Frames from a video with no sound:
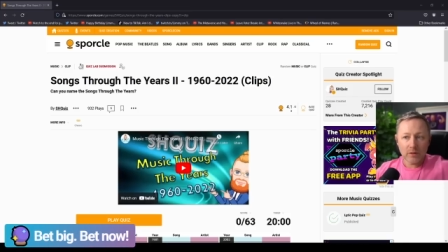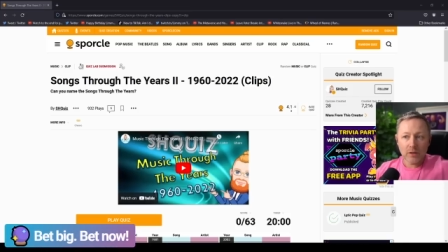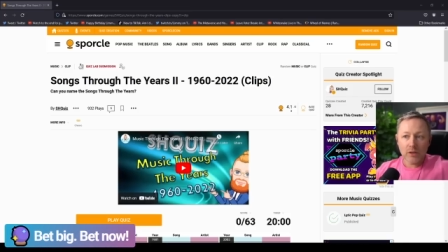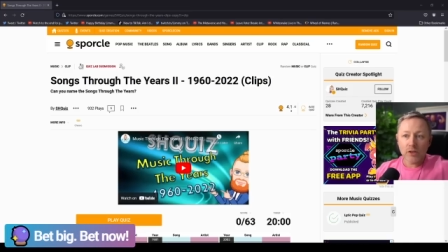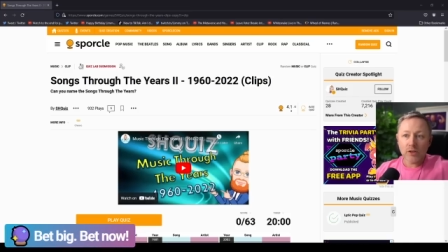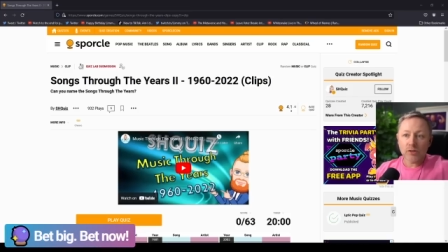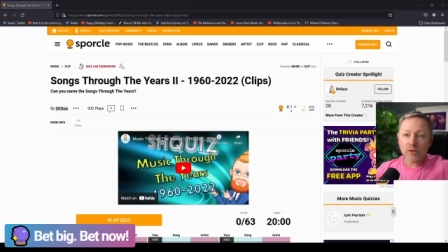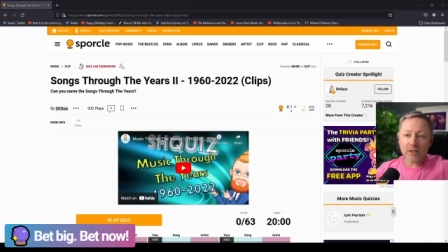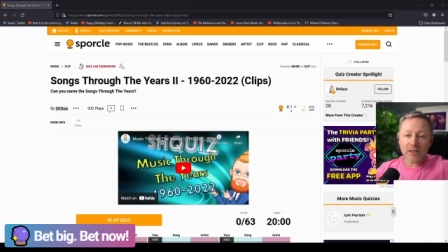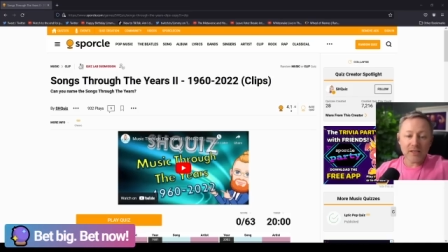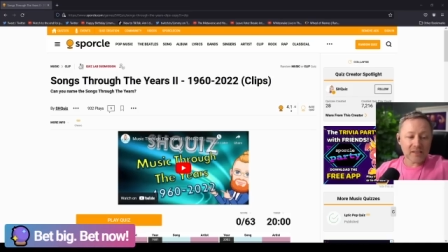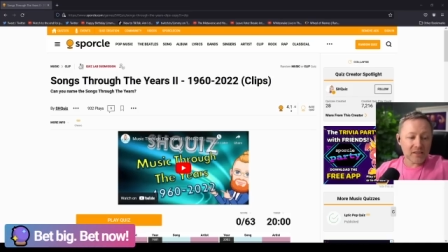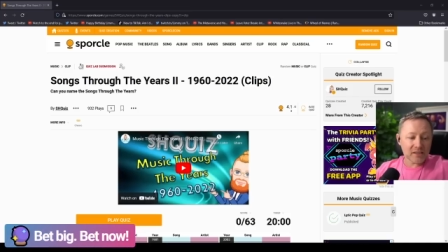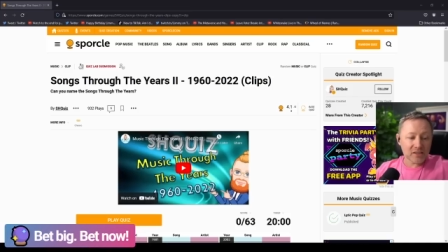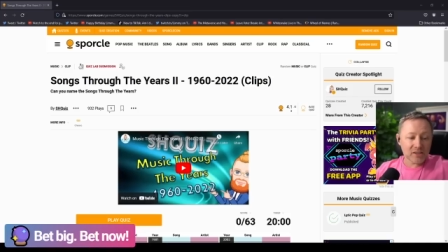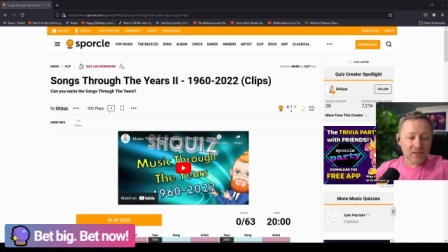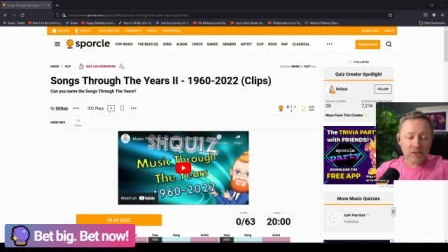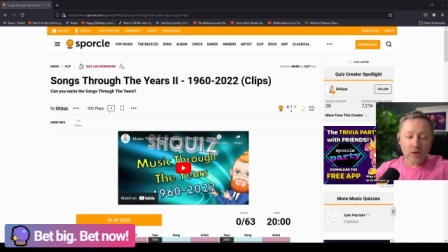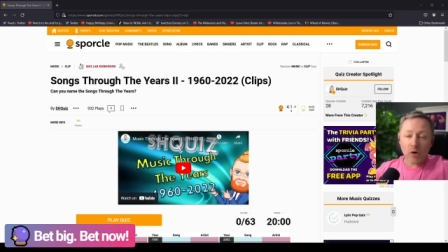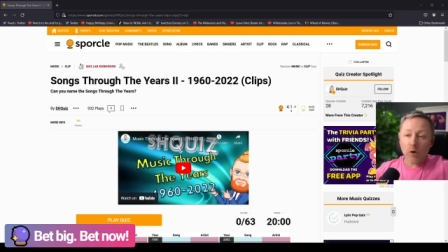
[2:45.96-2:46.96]
So this
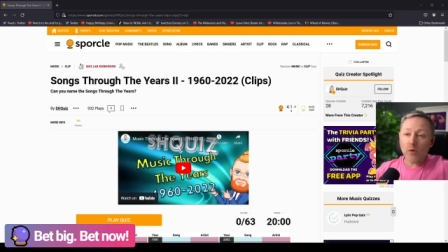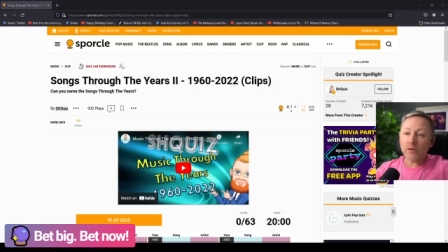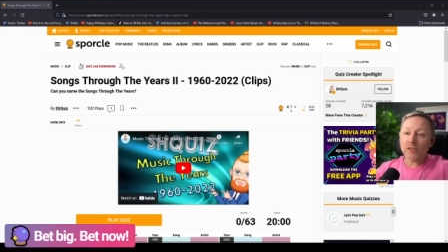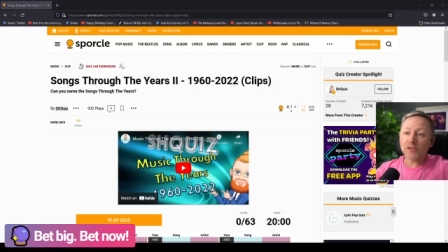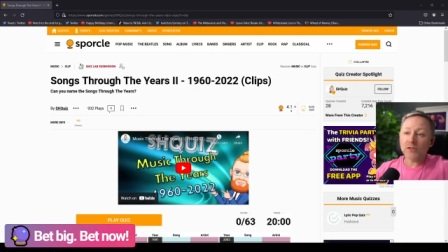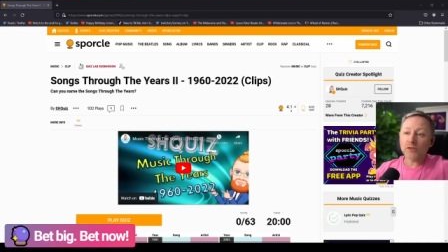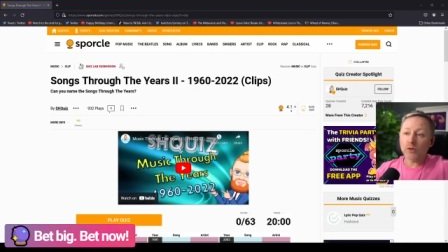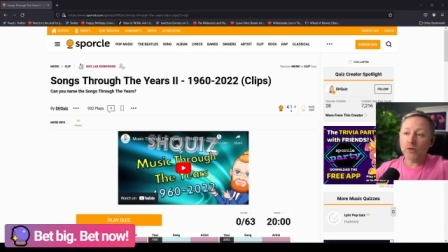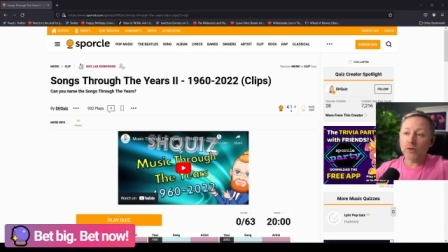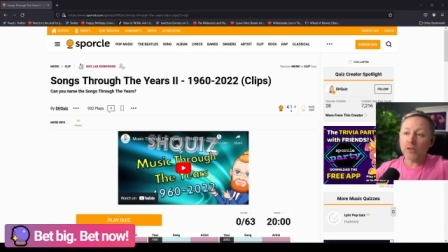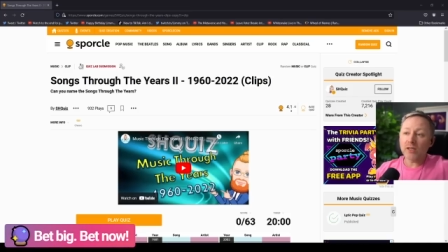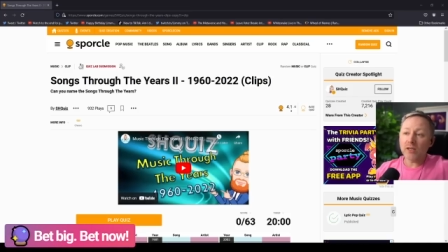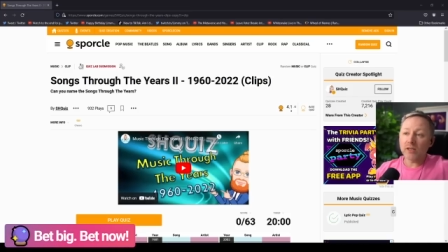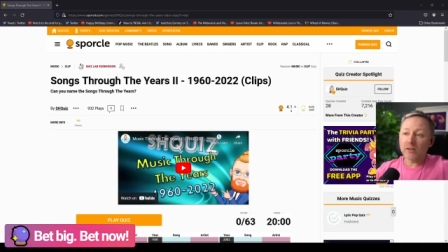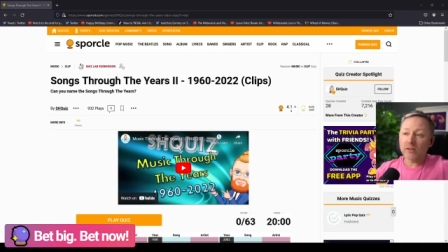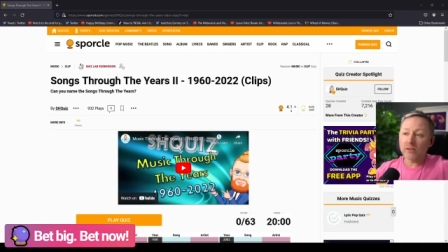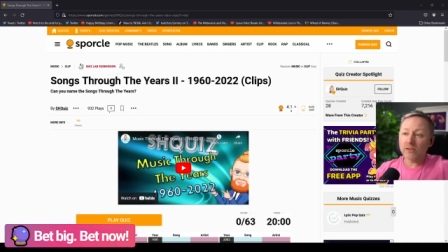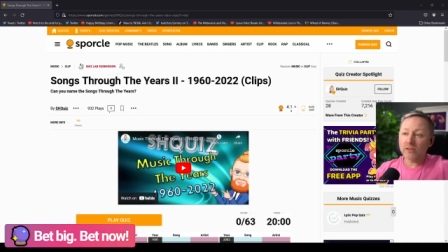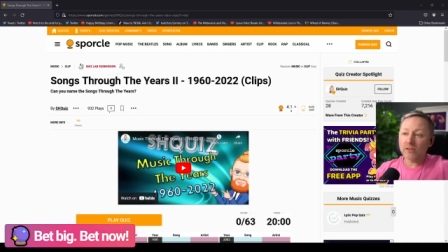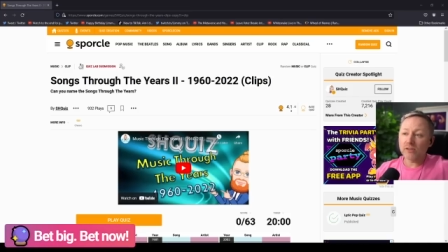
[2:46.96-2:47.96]
is songs through the
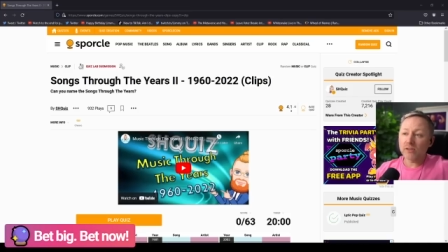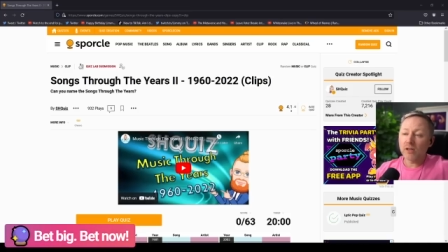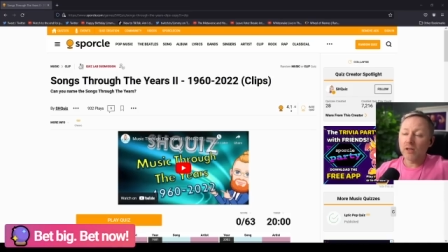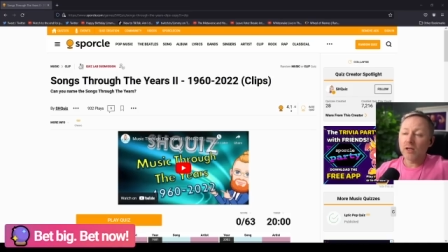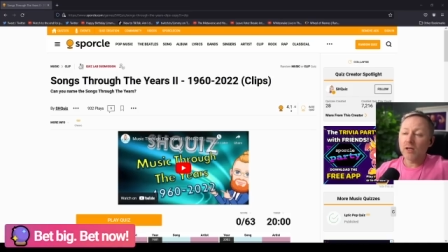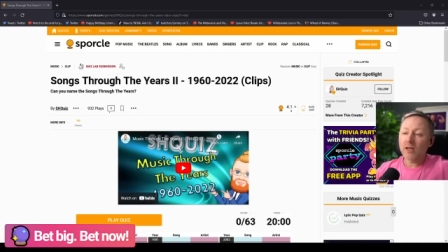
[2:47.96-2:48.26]
years,